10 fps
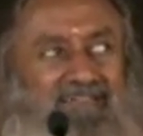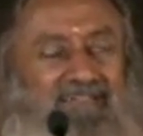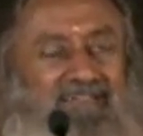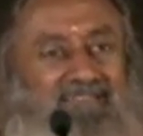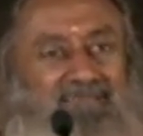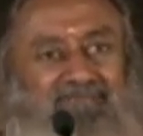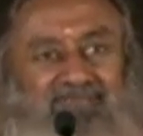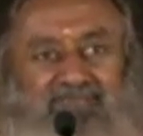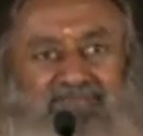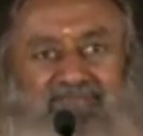
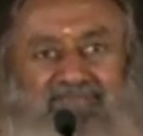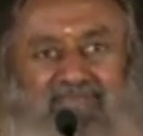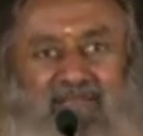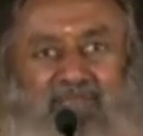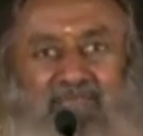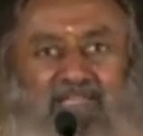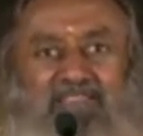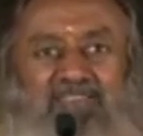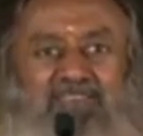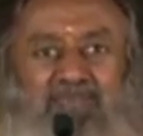And
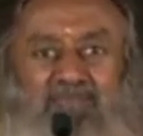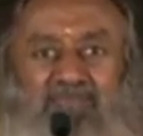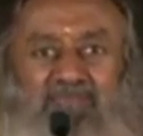embrace them.